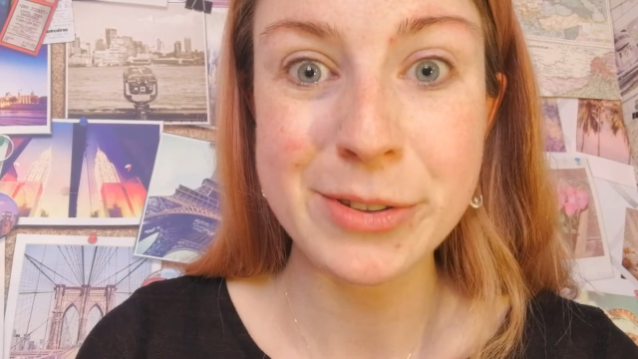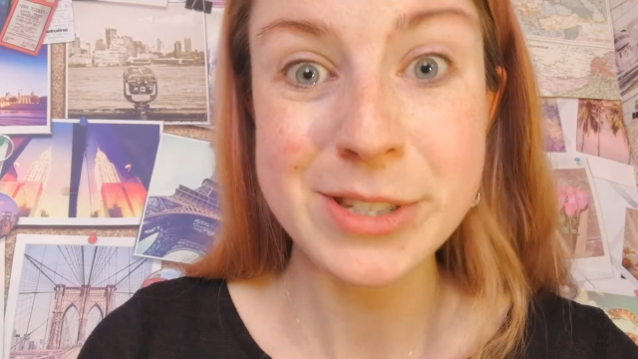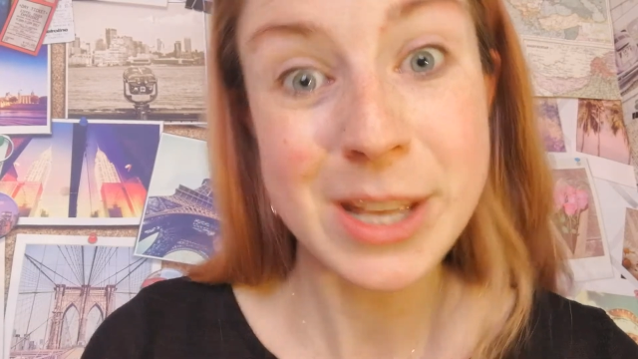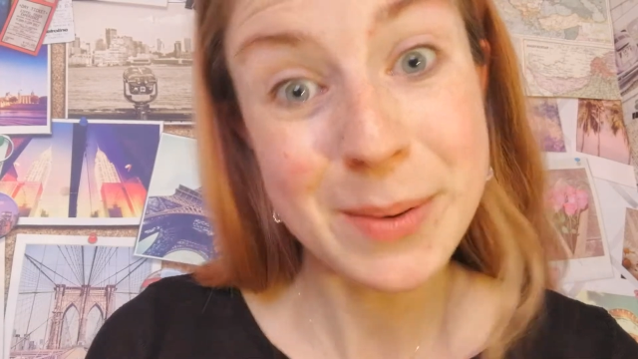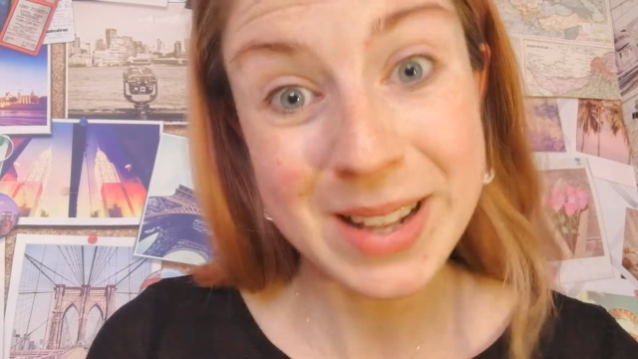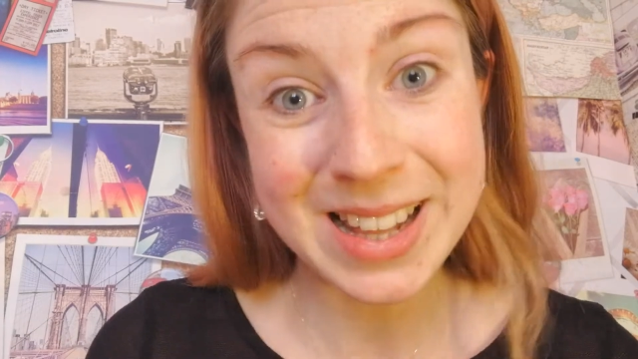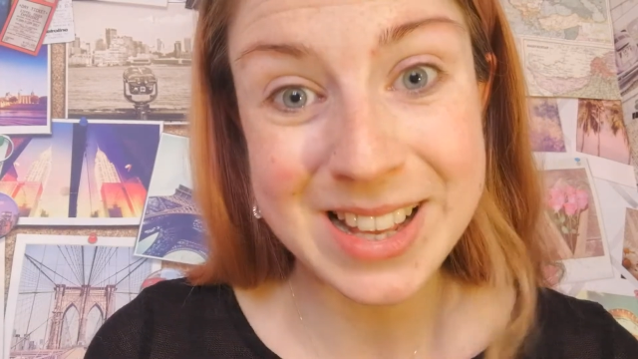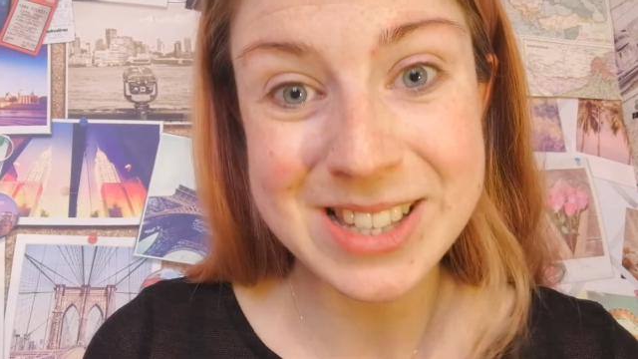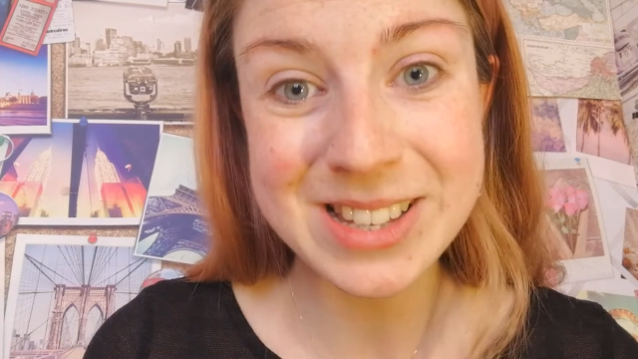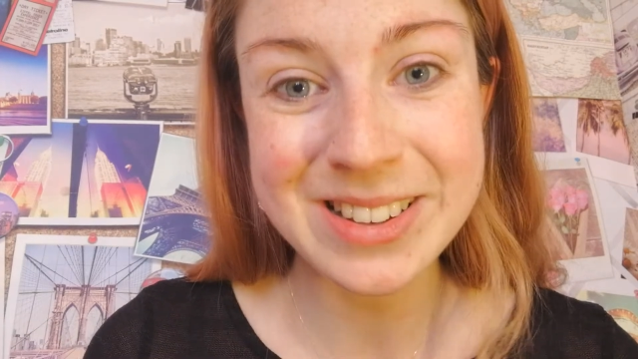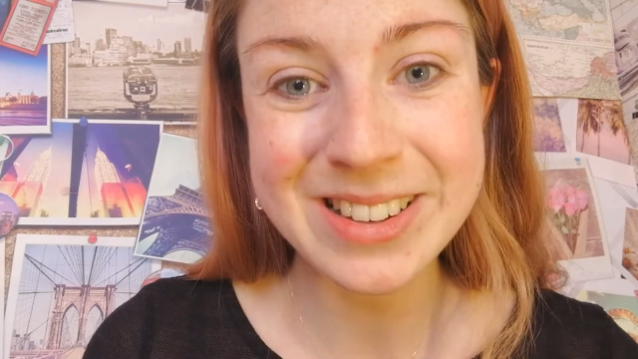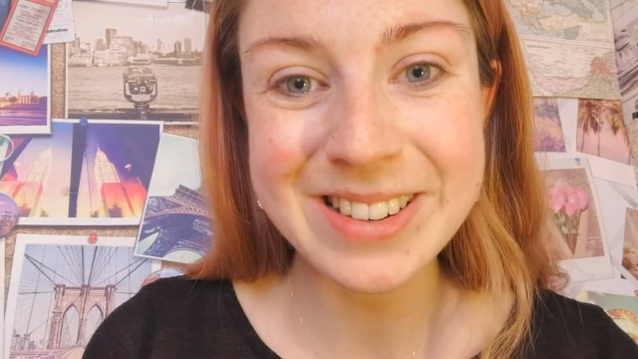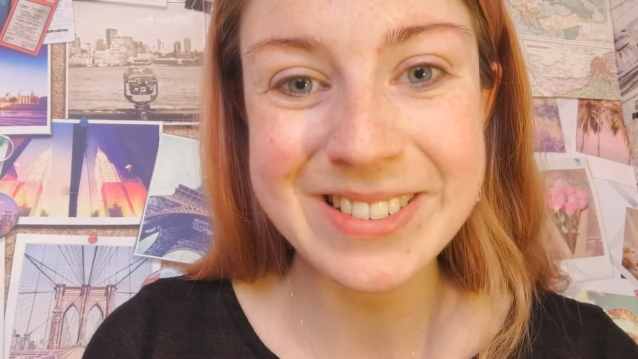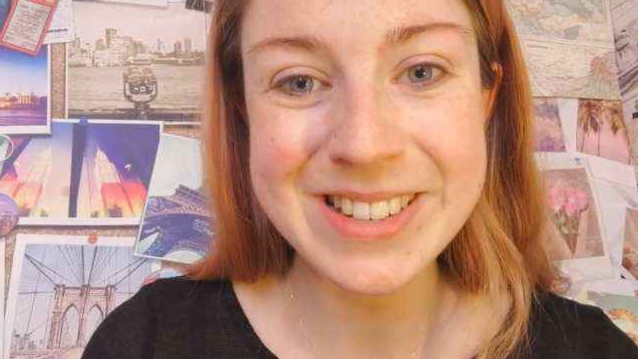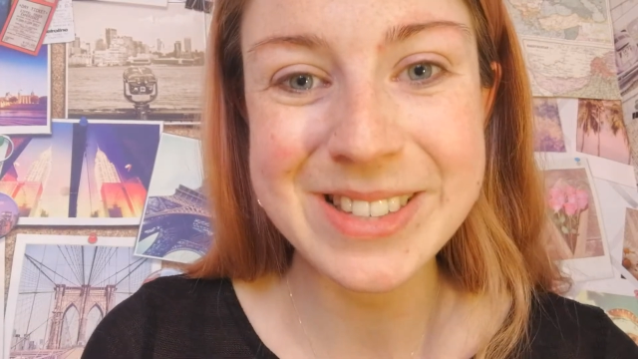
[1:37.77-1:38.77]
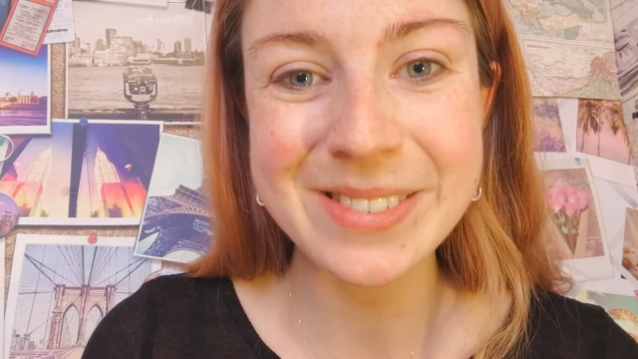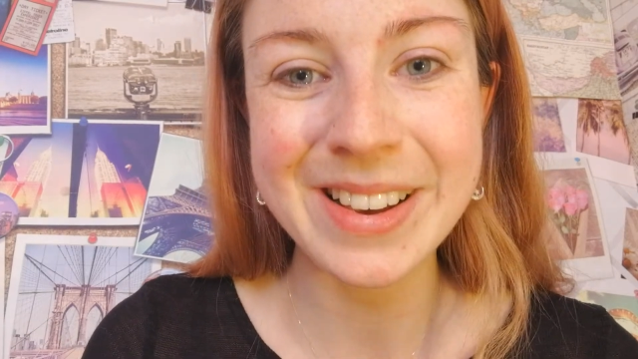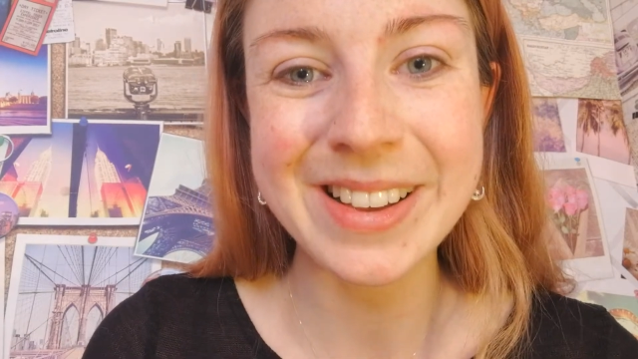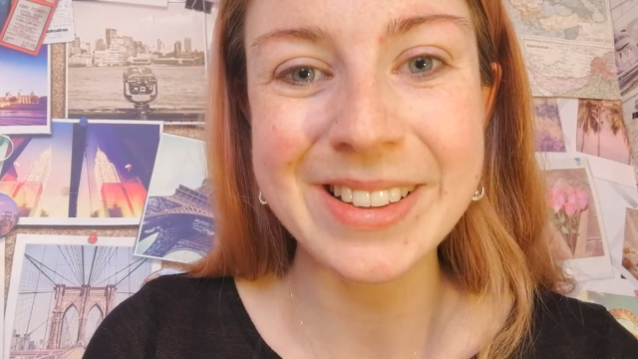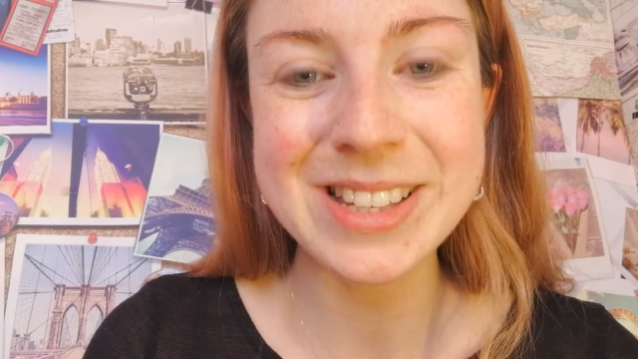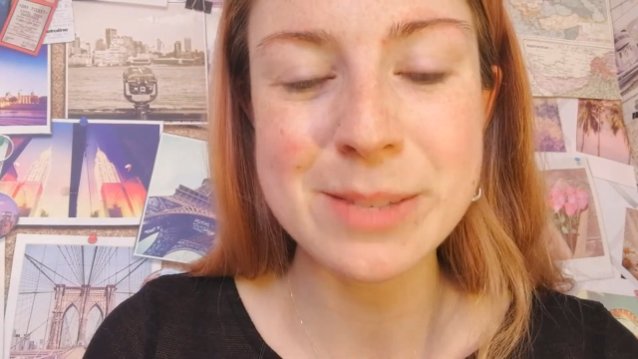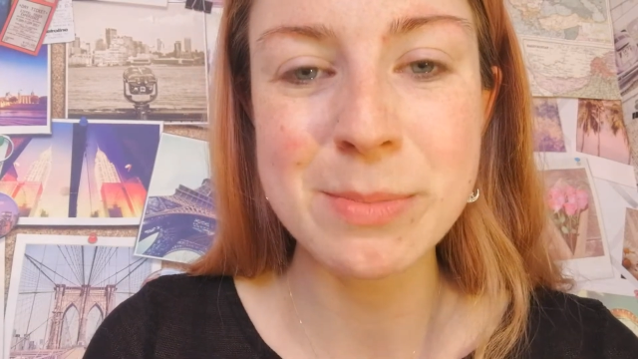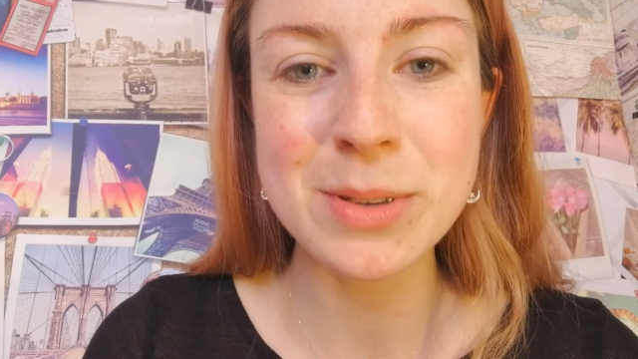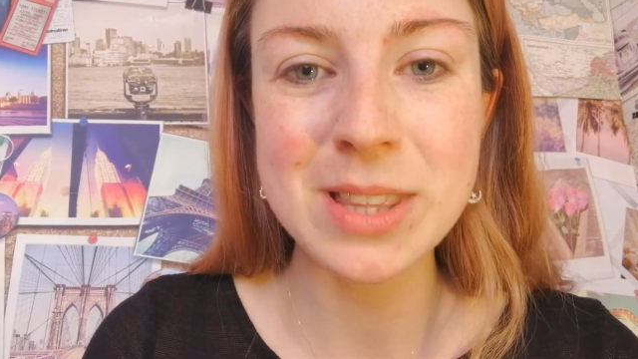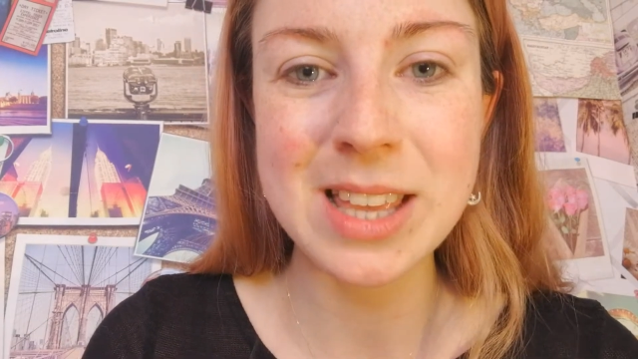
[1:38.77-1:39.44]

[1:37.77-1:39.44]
So it lasts longer as well. The smoother